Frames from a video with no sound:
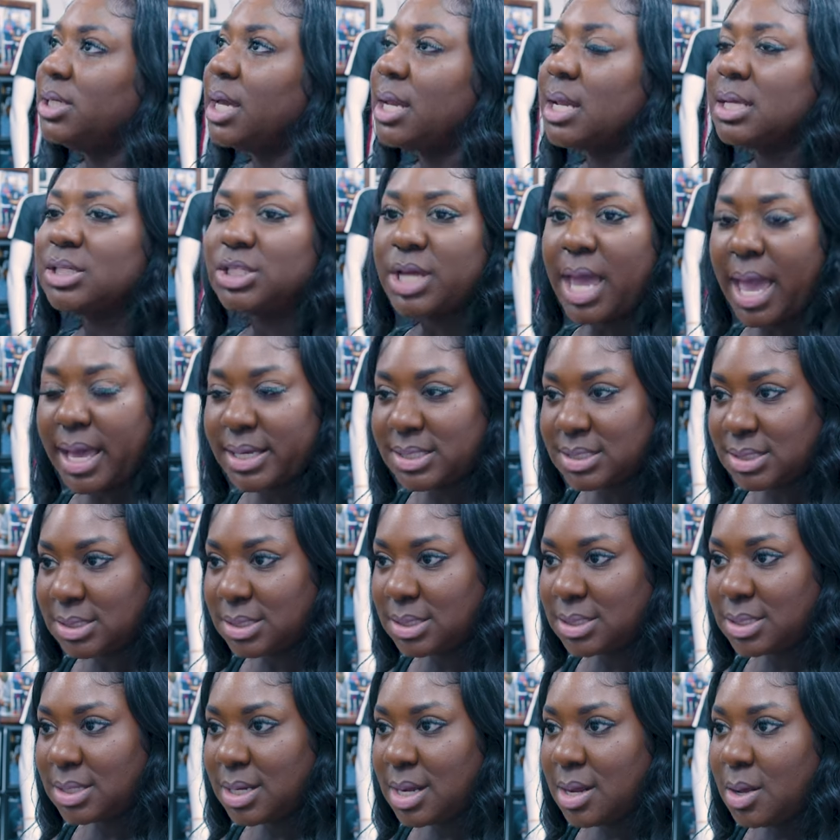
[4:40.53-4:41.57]
Janet
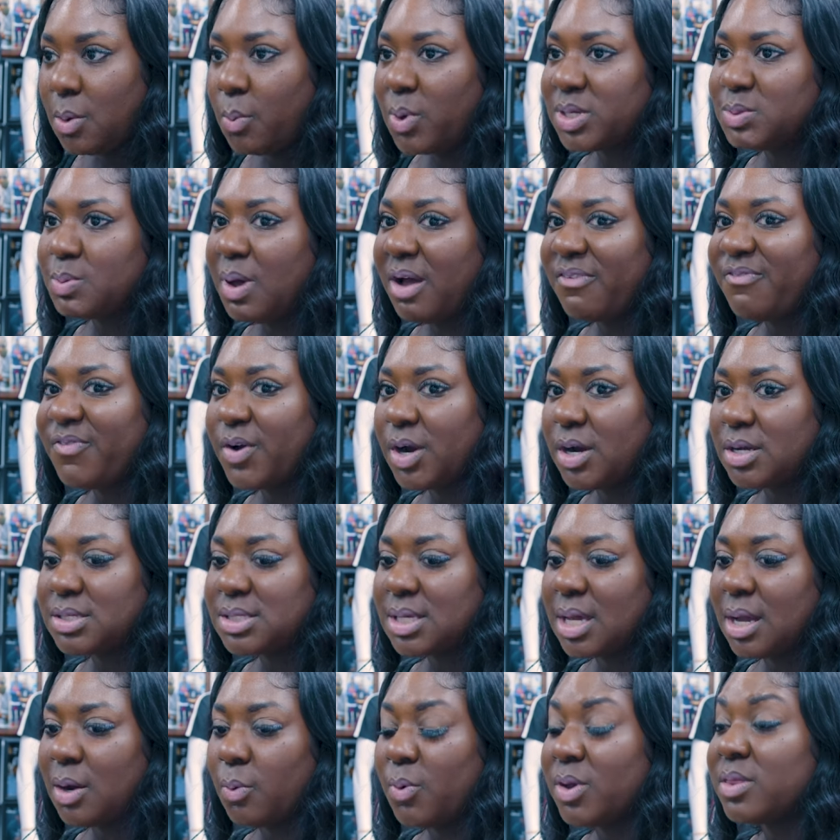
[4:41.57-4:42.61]
Jackson was my
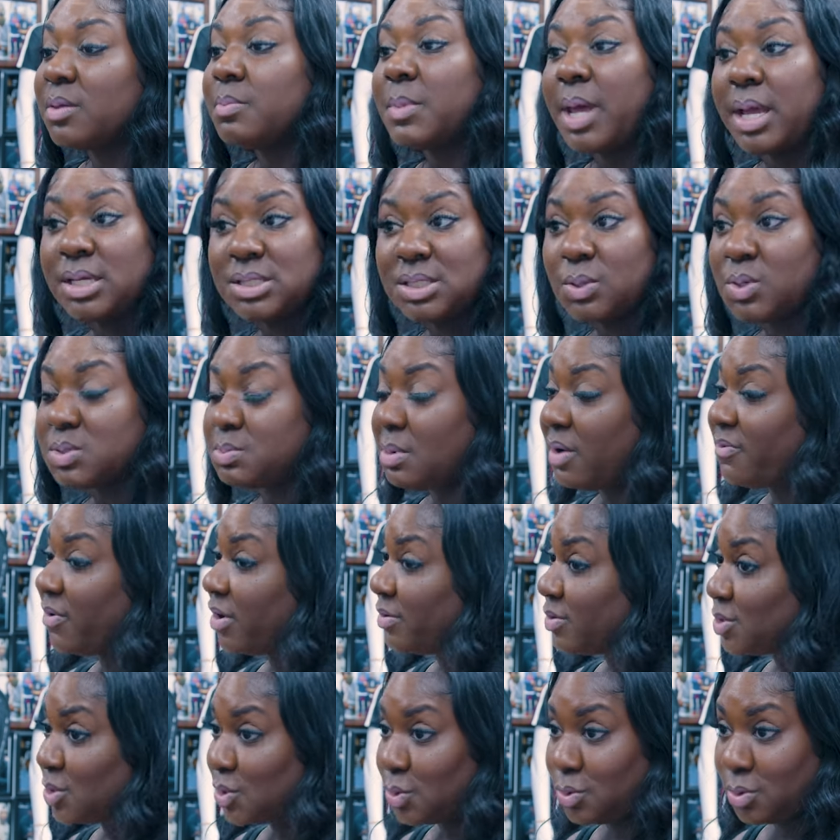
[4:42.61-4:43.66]
first, Rhythm Nation was my
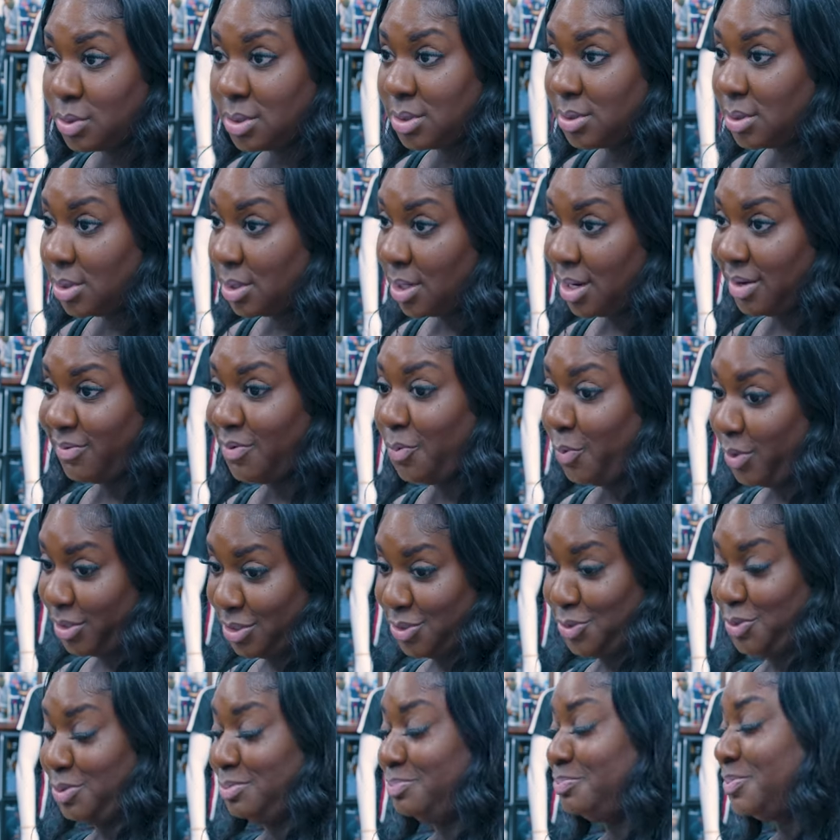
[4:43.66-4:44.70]
first tour I ever went
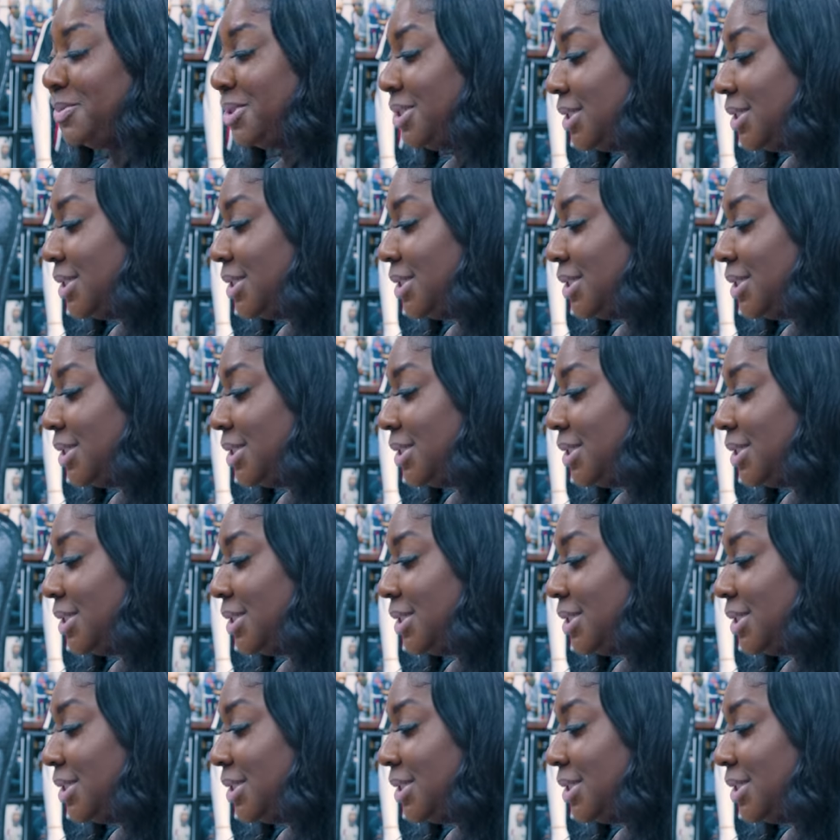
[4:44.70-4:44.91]
to.